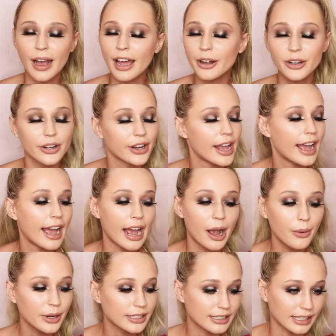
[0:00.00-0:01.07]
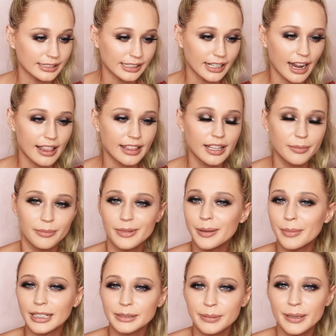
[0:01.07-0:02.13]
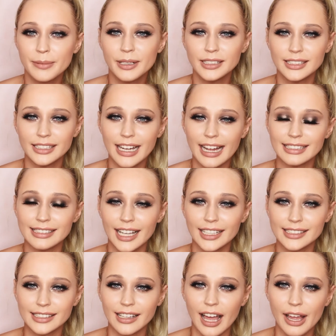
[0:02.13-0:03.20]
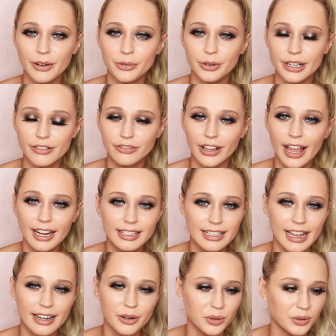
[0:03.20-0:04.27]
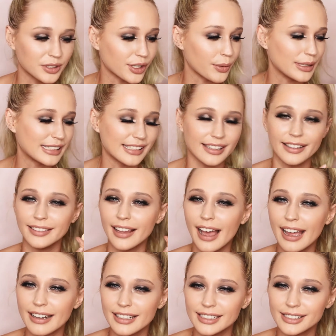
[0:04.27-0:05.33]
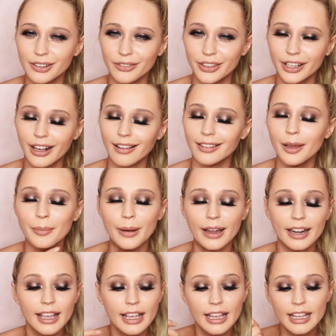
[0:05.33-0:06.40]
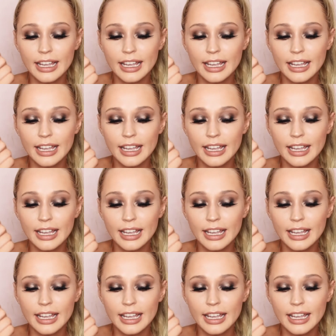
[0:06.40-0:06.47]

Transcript: I don't know how it does it. I think it must be because it has that slight reflect and also it's the lightness of the colour, but